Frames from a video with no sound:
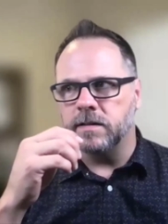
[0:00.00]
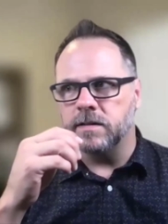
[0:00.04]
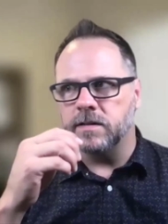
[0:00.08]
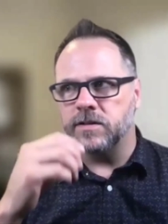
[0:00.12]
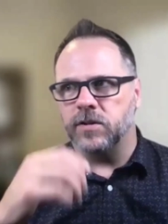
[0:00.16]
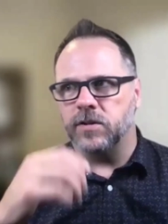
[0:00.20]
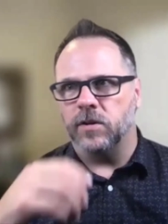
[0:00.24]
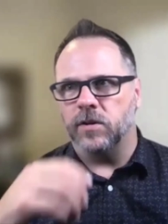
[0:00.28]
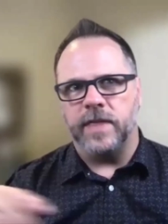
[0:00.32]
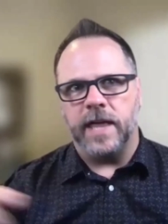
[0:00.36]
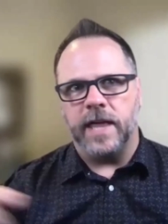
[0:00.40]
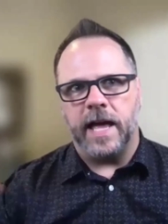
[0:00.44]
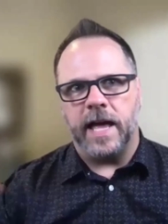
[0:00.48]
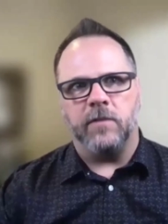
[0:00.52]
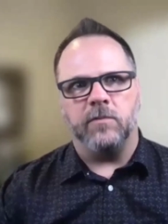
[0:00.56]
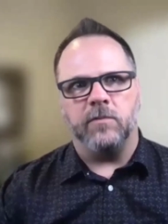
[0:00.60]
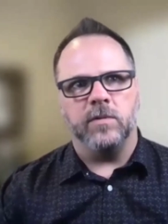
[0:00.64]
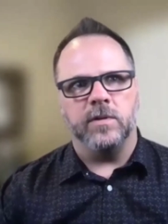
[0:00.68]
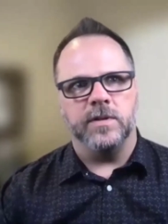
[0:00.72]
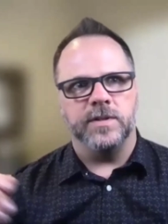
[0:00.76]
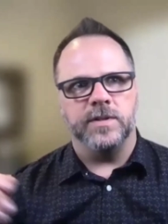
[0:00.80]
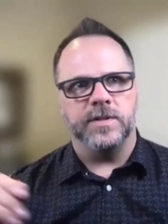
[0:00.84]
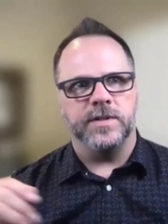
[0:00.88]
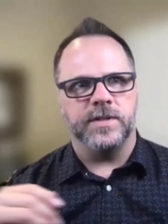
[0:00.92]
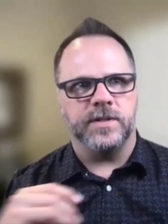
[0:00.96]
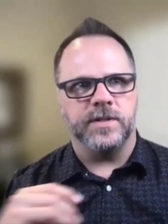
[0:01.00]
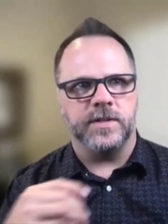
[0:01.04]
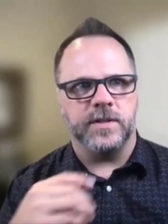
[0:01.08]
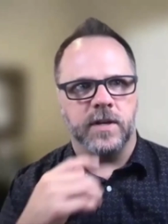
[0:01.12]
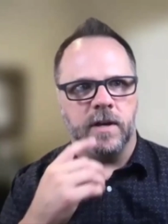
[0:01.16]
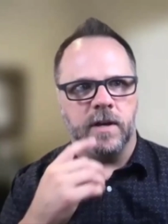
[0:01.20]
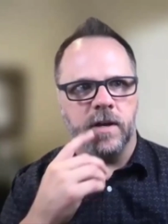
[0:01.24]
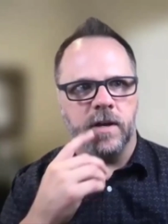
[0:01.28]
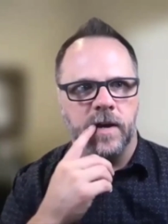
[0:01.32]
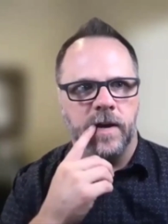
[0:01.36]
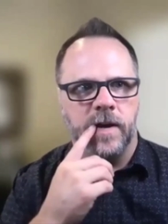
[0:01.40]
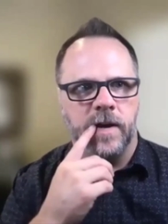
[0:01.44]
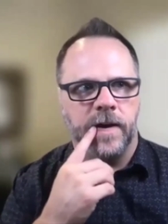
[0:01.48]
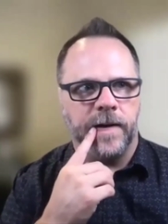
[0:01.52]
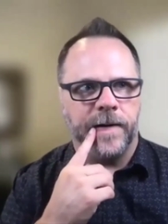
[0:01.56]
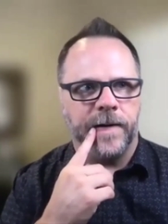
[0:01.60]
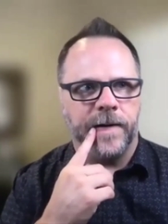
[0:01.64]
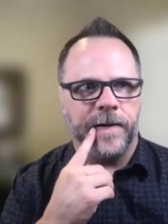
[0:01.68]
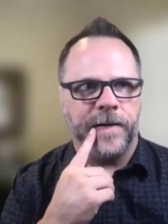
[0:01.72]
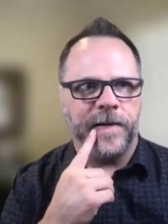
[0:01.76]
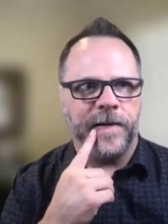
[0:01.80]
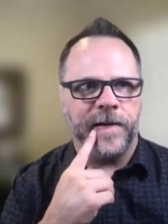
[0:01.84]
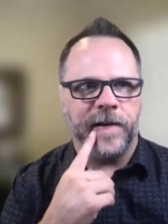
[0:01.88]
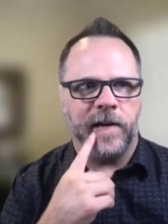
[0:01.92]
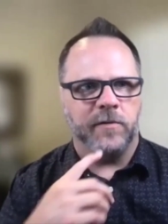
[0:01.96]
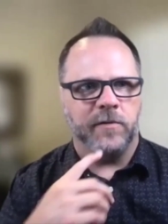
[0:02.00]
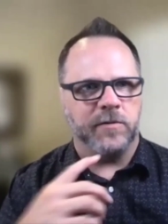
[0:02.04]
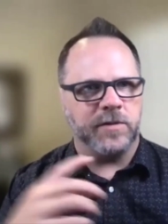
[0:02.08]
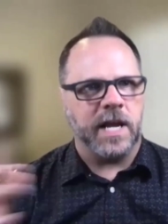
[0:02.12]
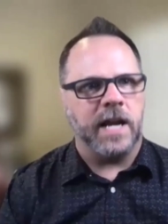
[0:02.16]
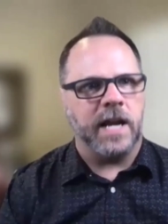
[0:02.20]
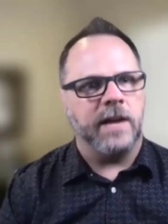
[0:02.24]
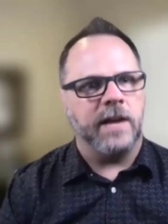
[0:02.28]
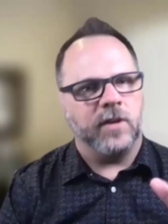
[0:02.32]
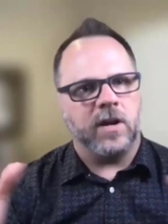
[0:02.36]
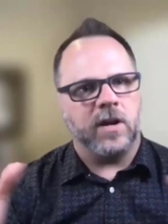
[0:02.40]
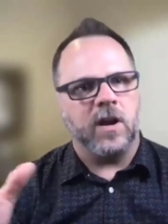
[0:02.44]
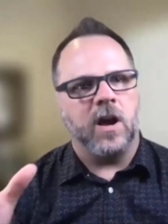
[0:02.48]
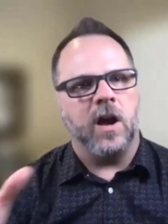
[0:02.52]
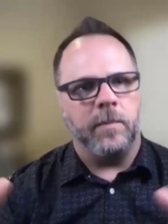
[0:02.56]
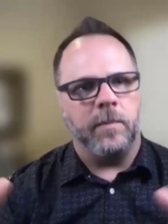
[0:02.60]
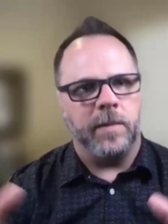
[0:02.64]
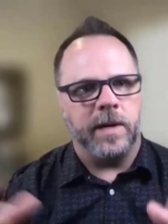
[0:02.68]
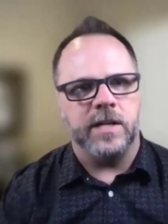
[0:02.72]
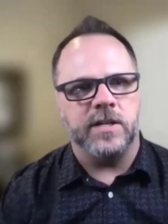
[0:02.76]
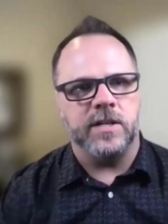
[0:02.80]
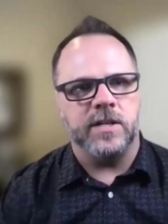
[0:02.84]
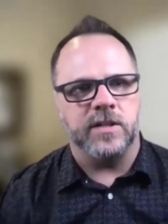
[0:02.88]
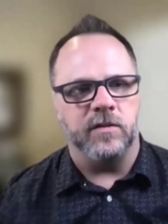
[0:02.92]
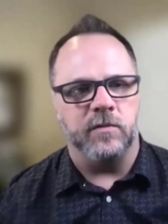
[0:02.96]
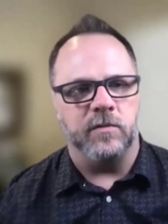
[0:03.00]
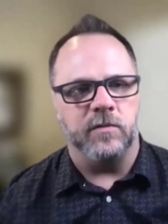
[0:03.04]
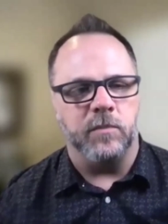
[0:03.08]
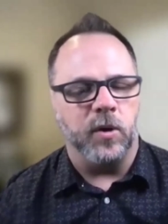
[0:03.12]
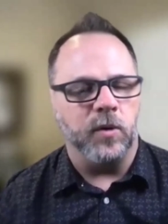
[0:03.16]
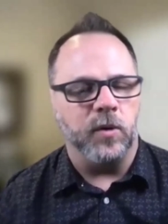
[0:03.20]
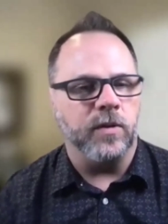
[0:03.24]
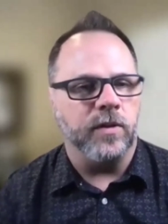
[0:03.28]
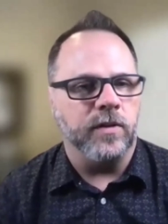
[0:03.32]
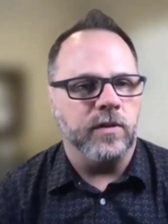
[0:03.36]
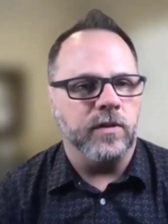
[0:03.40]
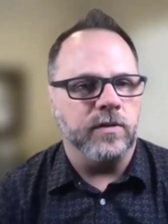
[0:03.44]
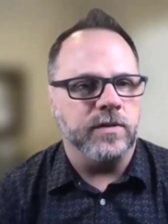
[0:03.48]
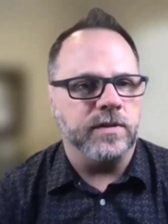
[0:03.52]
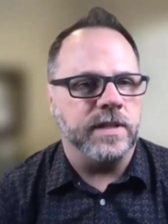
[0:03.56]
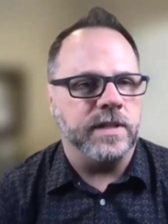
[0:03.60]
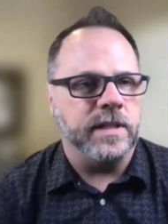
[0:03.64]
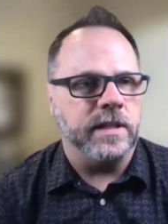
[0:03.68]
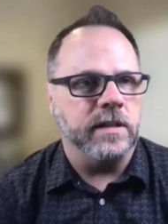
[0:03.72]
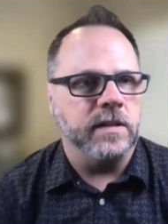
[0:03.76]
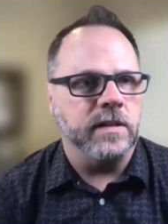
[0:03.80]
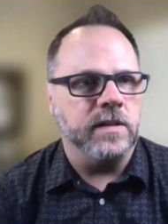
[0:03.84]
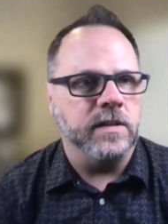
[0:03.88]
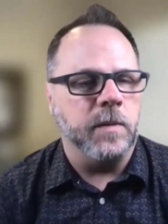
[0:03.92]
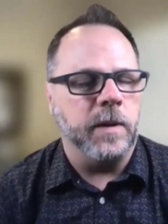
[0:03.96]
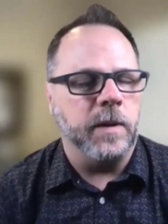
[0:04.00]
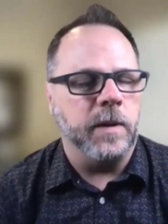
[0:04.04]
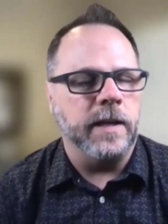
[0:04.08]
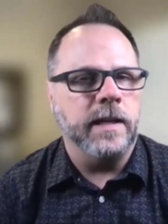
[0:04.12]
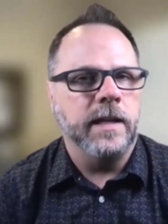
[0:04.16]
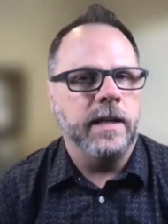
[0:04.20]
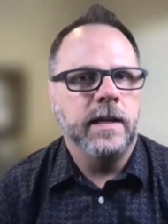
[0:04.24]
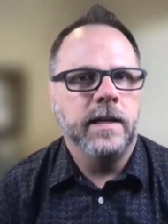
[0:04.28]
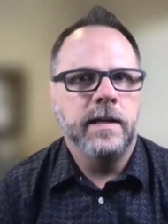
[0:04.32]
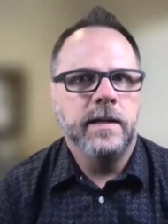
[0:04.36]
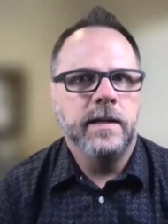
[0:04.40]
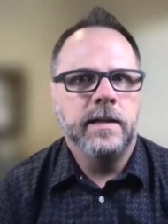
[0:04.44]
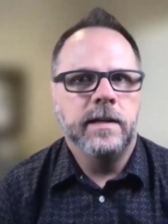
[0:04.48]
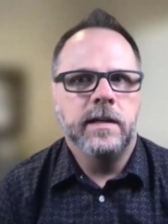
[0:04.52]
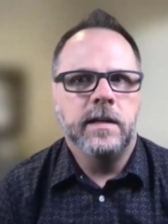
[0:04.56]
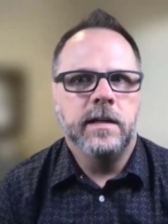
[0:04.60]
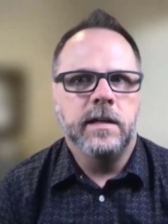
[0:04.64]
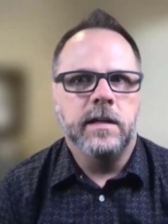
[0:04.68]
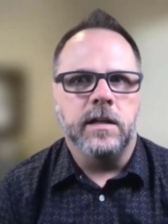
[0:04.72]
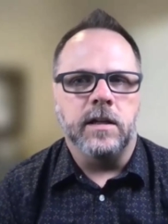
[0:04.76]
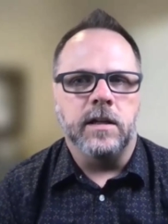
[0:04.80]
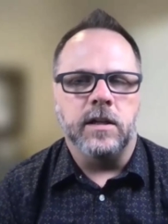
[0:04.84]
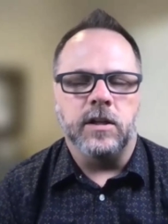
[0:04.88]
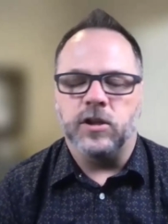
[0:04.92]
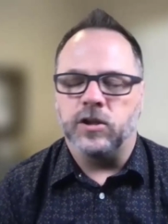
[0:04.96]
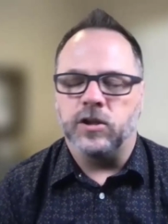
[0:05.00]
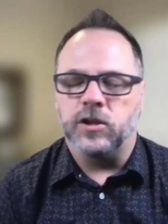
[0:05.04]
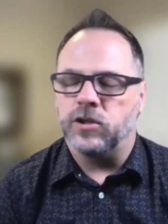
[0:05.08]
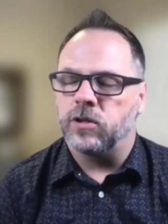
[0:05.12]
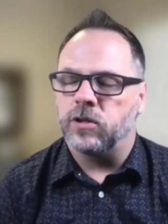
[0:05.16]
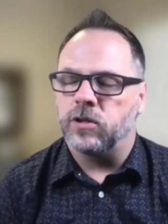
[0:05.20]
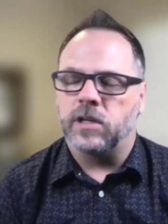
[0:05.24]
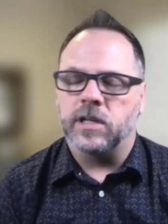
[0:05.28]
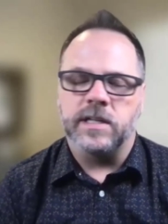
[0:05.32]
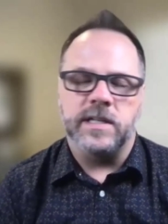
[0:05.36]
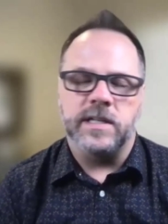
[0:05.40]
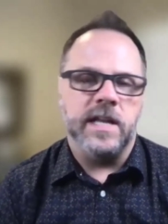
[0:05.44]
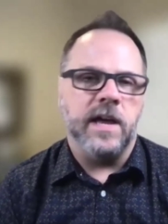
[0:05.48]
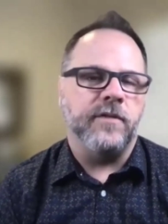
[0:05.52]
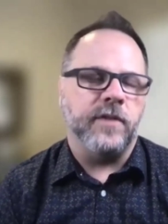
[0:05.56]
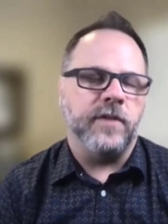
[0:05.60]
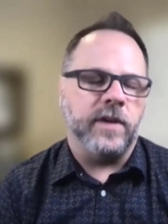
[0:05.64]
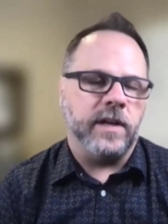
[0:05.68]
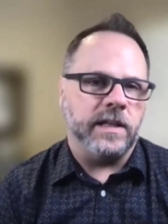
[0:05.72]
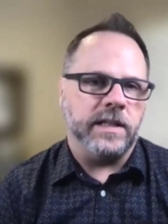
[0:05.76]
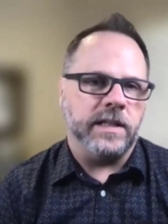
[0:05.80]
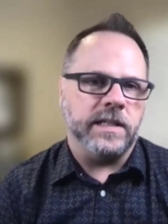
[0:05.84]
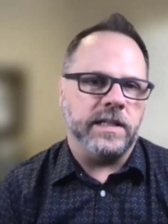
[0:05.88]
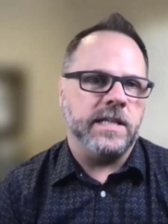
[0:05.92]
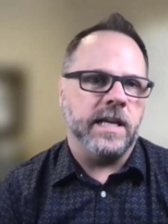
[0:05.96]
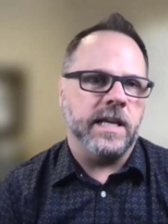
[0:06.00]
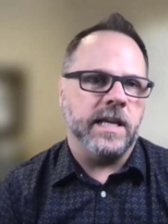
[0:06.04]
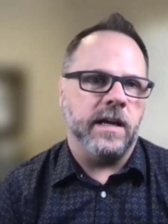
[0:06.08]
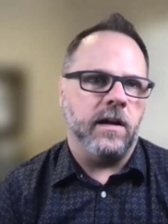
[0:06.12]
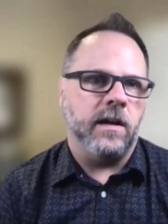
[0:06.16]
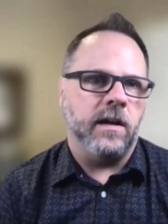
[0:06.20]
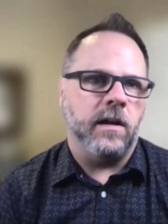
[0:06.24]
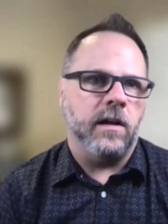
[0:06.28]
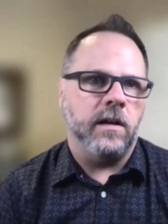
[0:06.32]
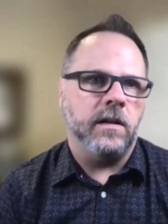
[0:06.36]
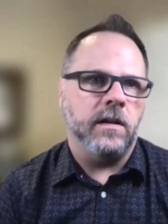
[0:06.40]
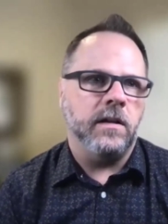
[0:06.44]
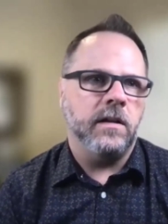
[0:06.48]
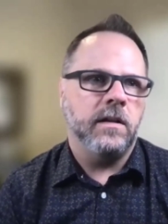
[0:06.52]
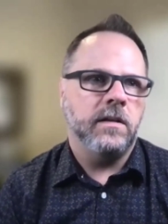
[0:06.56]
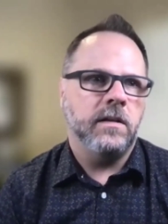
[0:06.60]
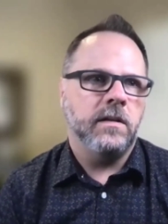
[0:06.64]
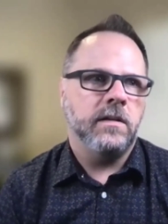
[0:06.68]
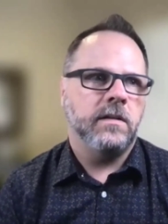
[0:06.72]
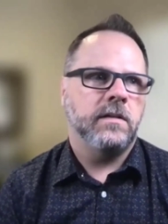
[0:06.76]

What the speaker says: so that was, it was kind of a combination of both of those things, but you could definitely tell